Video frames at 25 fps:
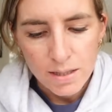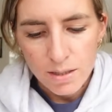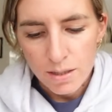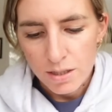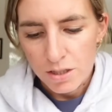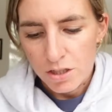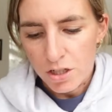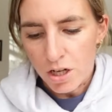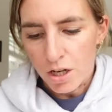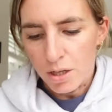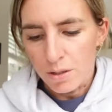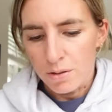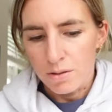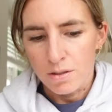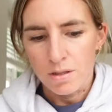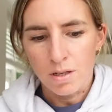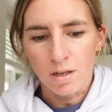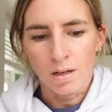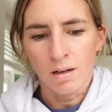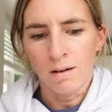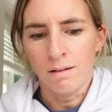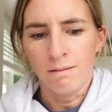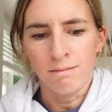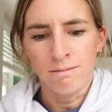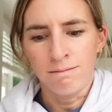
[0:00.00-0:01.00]
so he
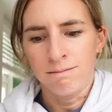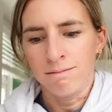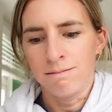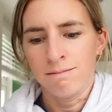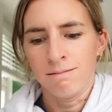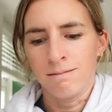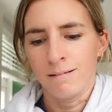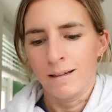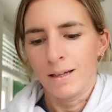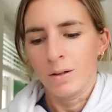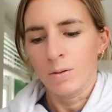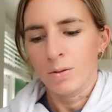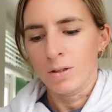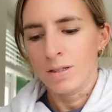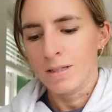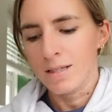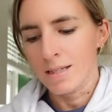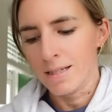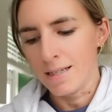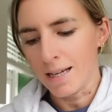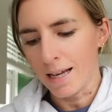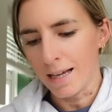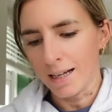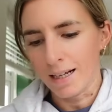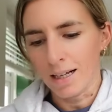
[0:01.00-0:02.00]
wanted
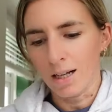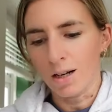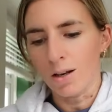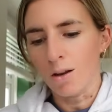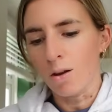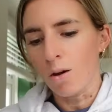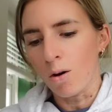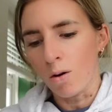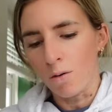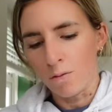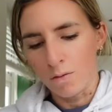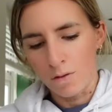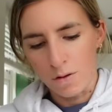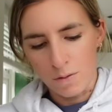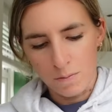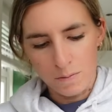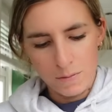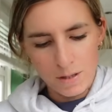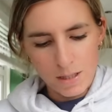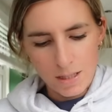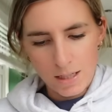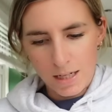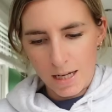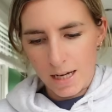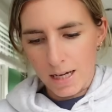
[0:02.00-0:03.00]
to take a lot of
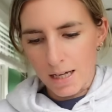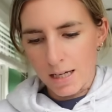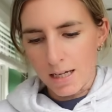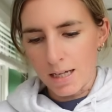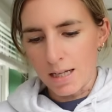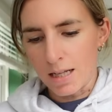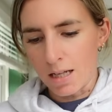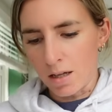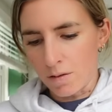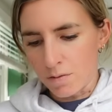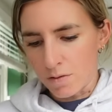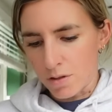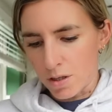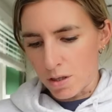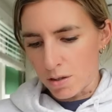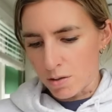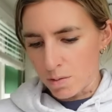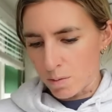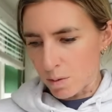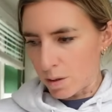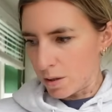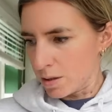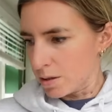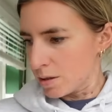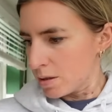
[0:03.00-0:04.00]
them today. He loves
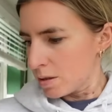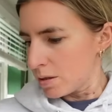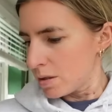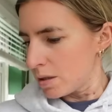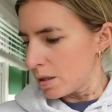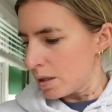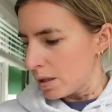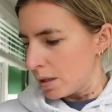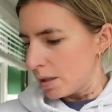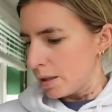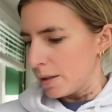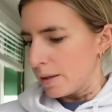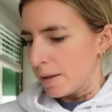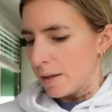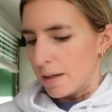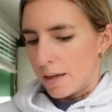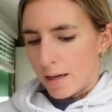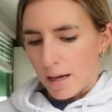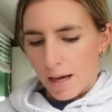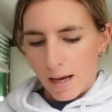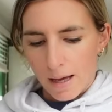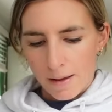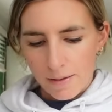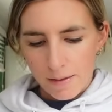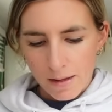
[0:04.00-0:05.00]
those ones.
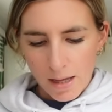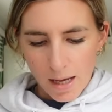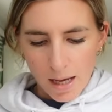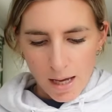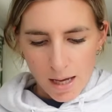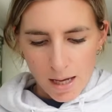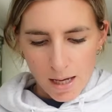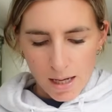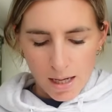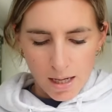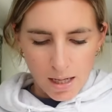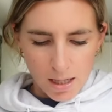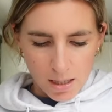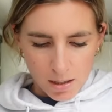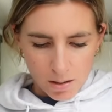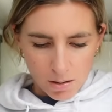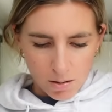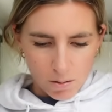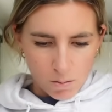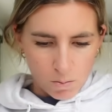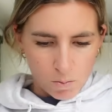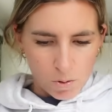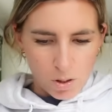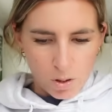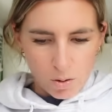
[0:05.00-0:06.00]
And
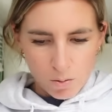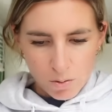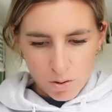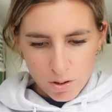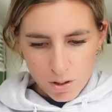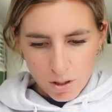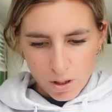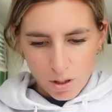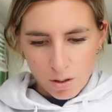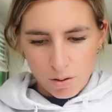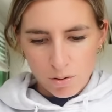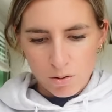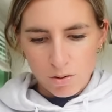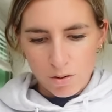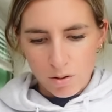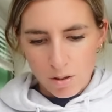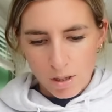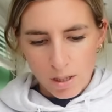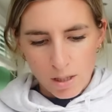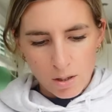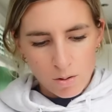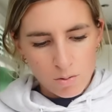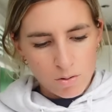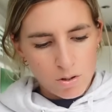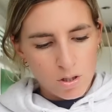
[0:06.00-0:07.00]
then he
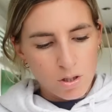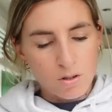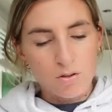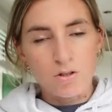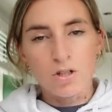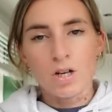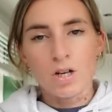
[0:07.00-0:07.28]
also